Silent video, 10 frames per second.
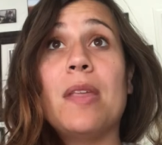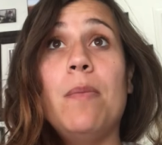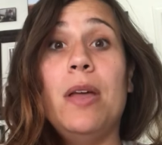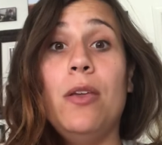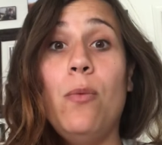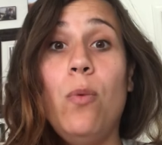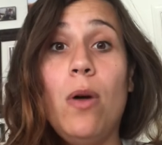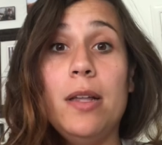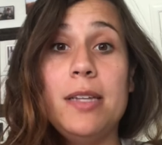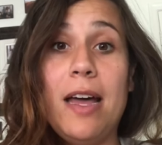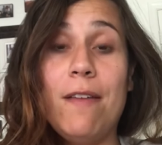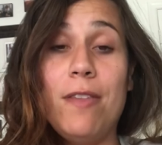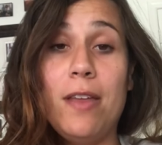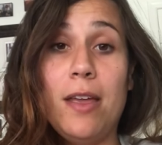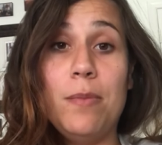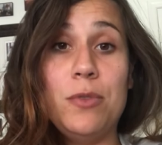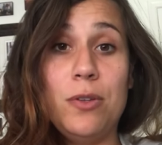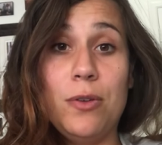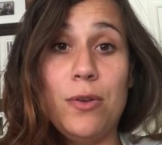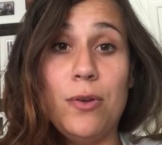But you want to have them
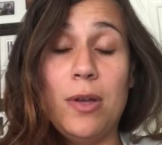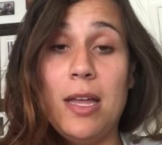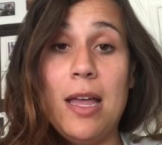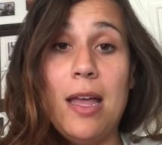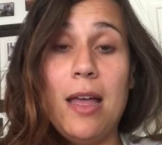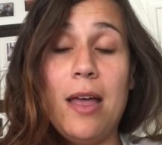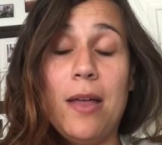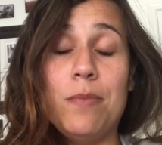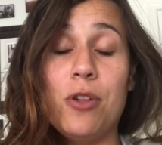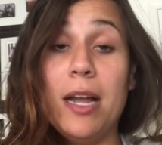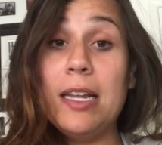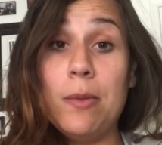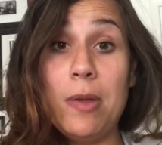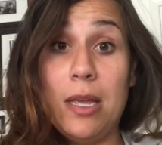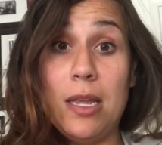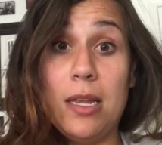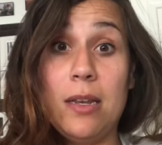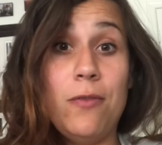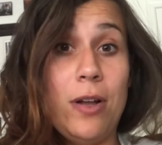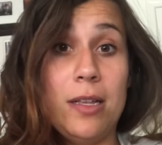to try to keep it in
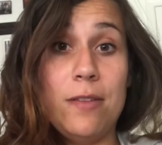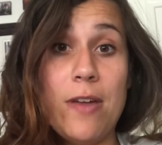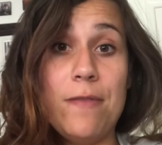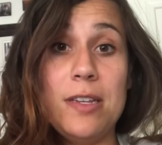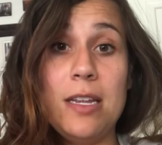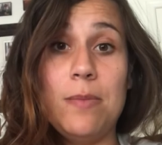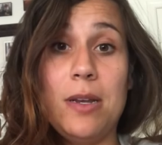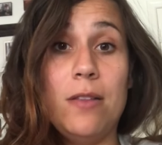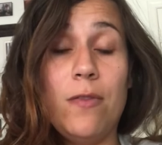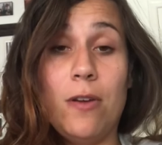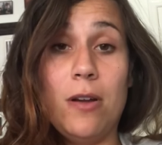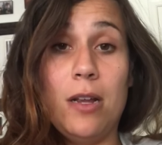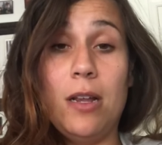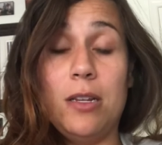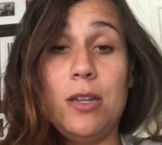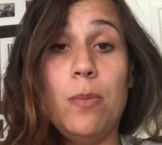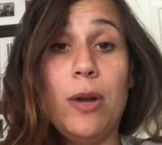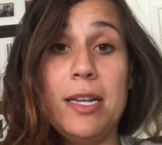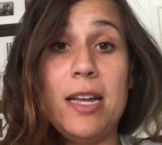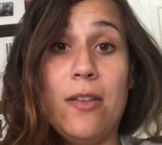for at least 5 to 10 minutes for it to
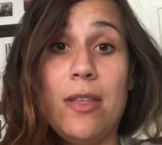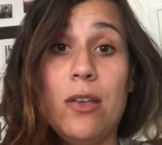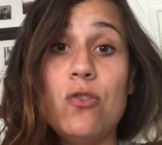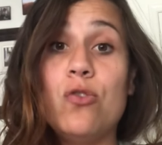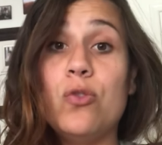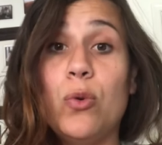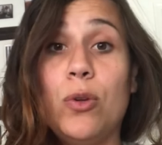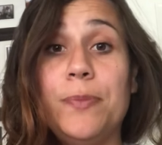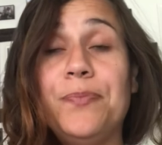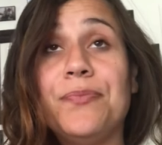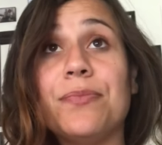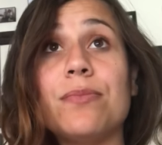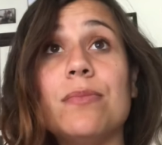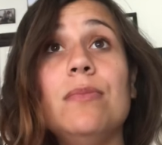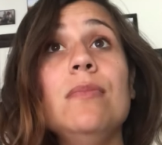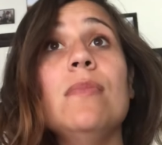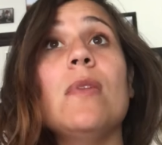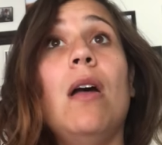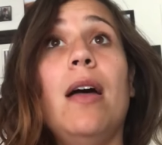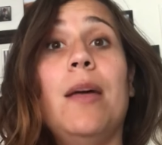break down that stool,
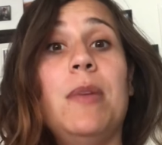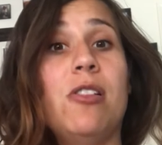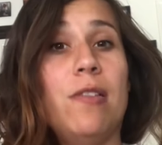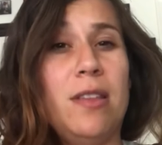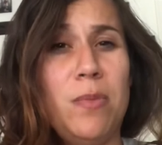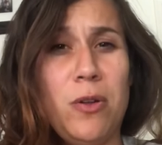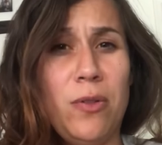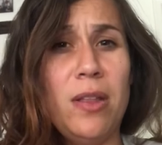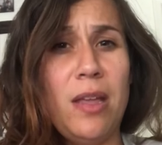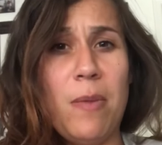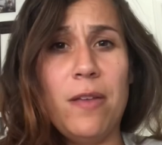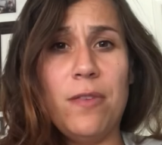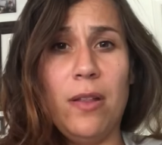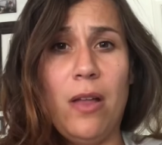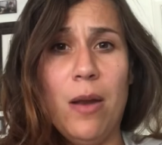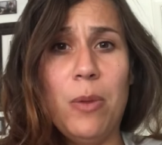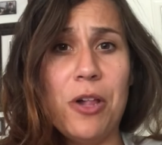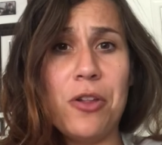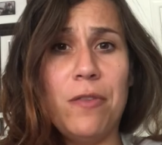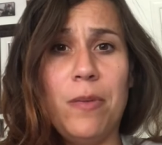and just let them know that they might feel a lot of
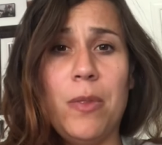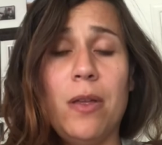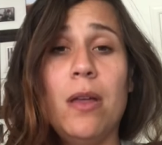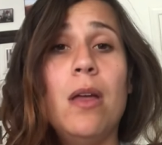pressure from the